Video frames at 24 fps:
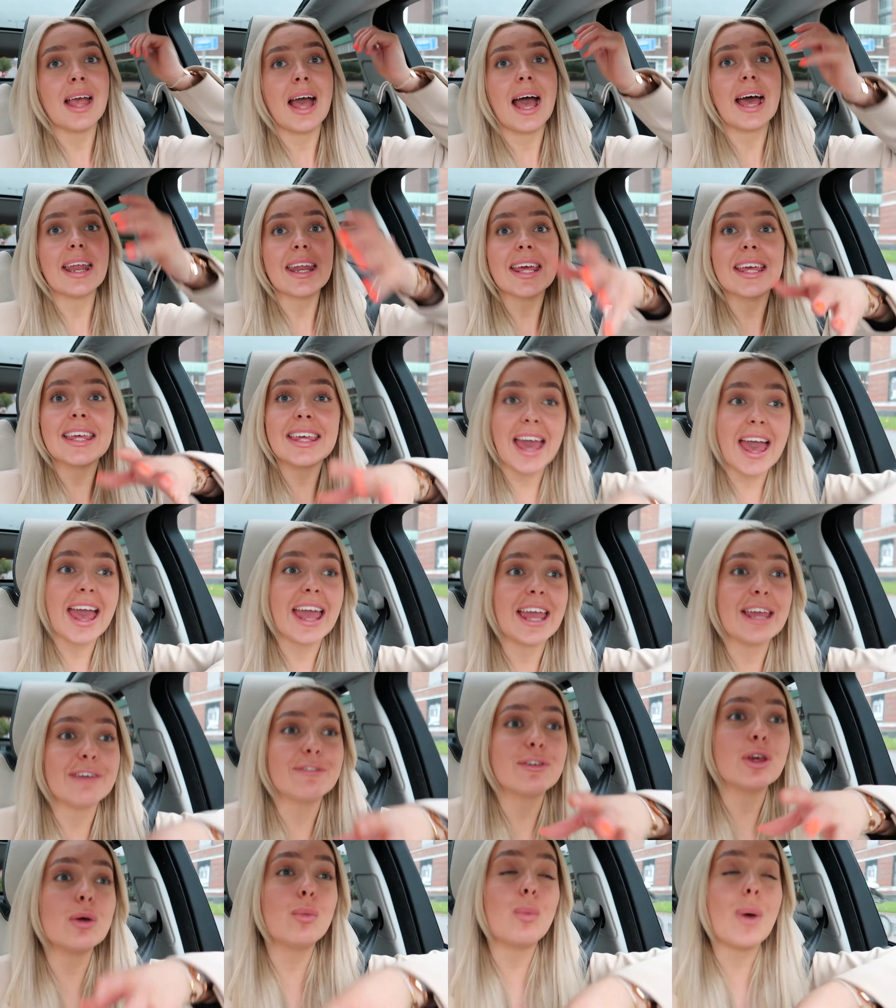And I get
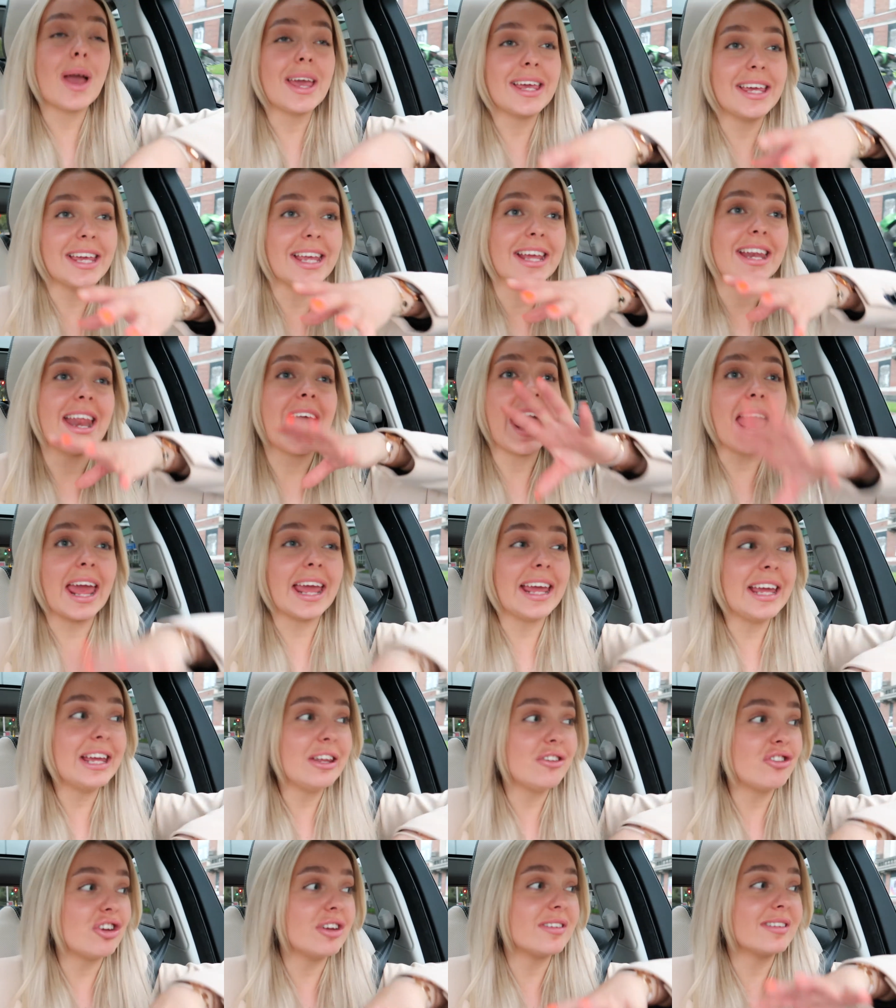if you're waiting
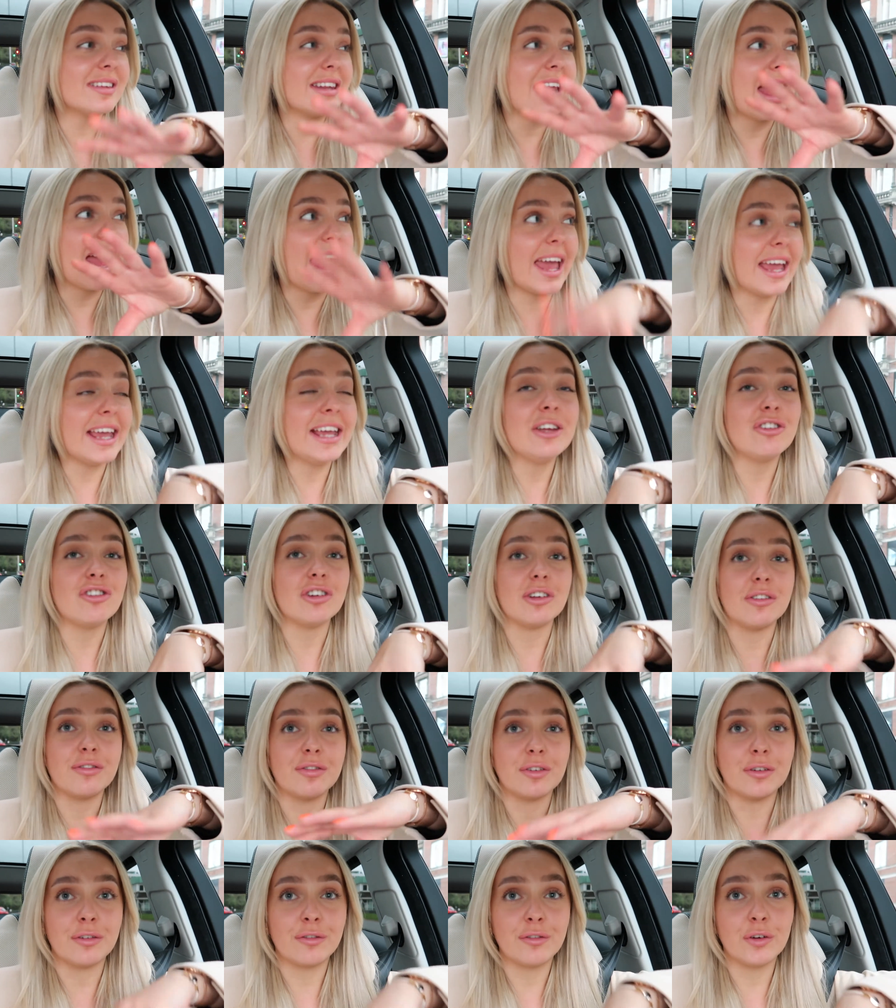ages and ages
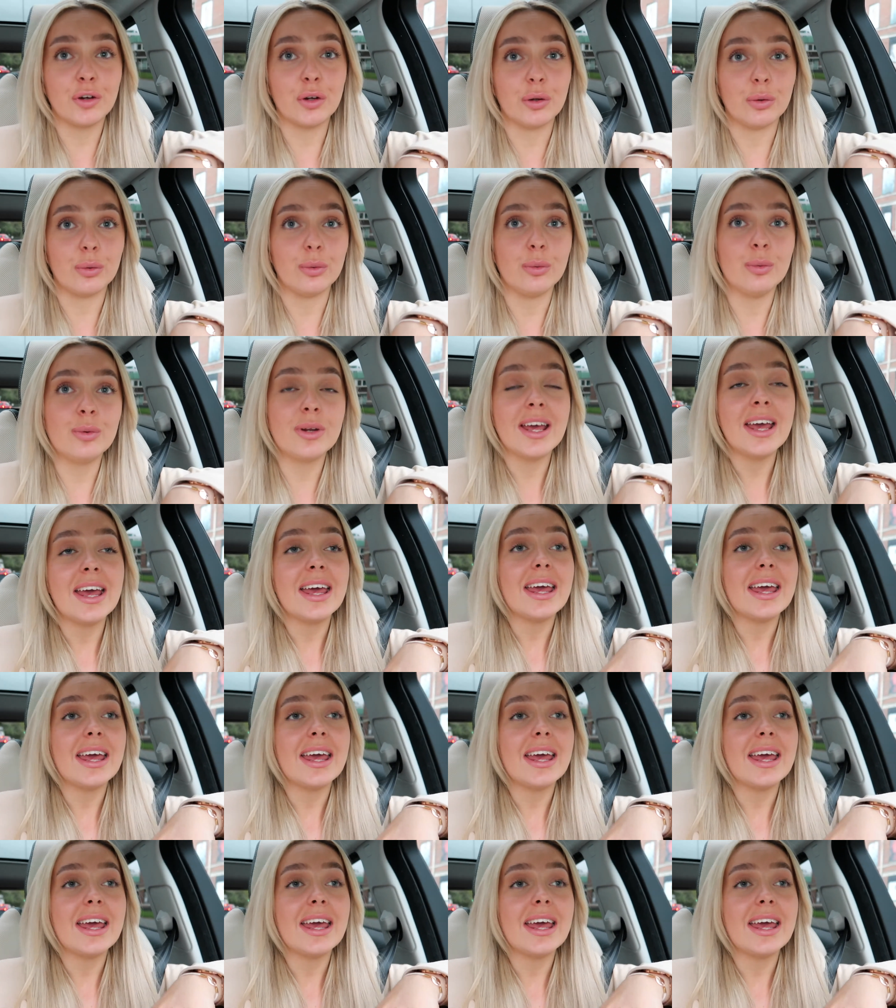for food,